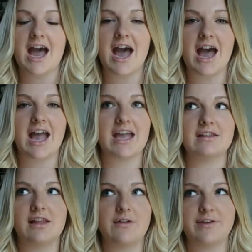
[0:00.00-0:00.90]
I
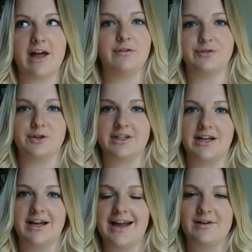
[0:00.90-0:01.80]
love
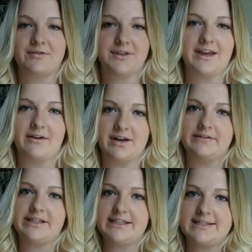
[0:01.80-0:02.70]
California. I don't think I would
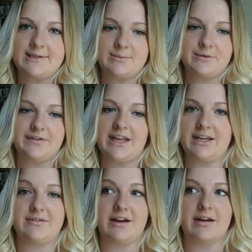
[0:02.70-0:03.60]
ever consider moving
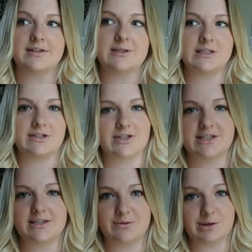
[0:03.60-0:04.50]
anywhere else. It's
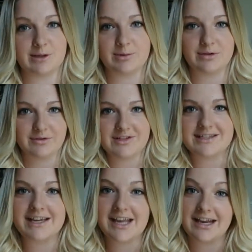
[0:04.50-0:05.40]
just a really beautiful
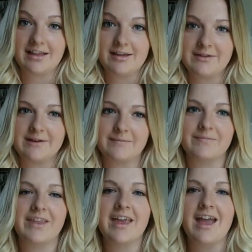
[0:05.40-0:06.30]
state and I love it.
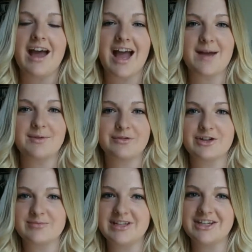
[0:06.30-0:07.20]
I'm a
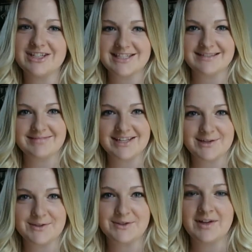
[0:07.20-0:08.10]
freshman here at
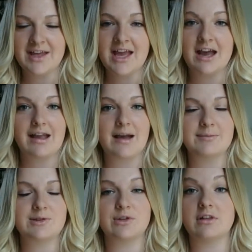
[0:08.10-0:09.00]
CBU. I
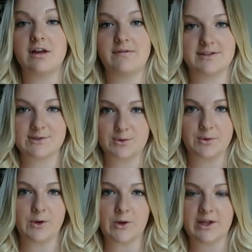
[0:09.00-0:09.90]
absolutely love this
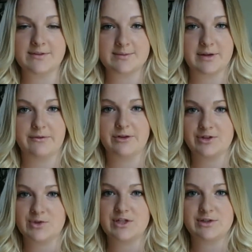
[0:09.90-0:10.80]
school. It was my
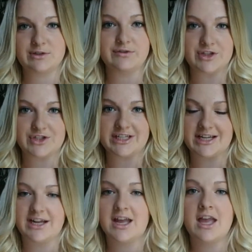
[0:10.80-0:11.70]
first choice
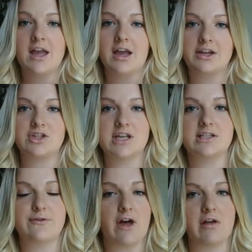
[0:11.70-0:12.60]
university. I
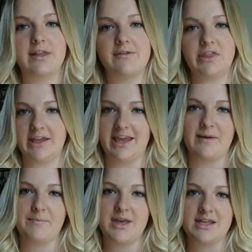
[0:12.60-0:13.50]
just fell in love with the
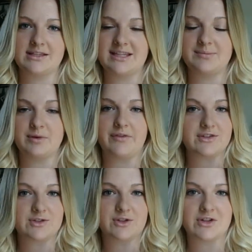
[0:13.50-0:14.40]
campus and the
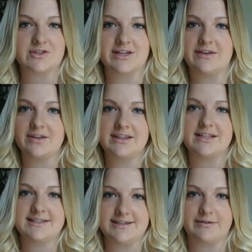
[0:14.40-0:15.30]
professors and everything
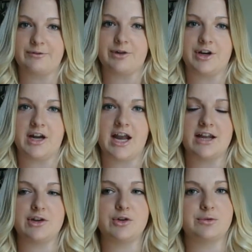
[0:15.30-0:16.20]
they stand for.
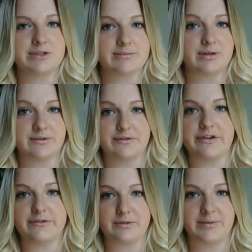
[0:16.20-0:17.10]
I knew it was the perfect
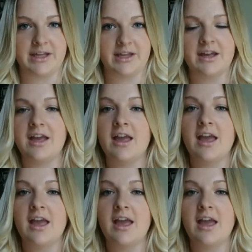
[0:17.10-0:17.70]
fit for me.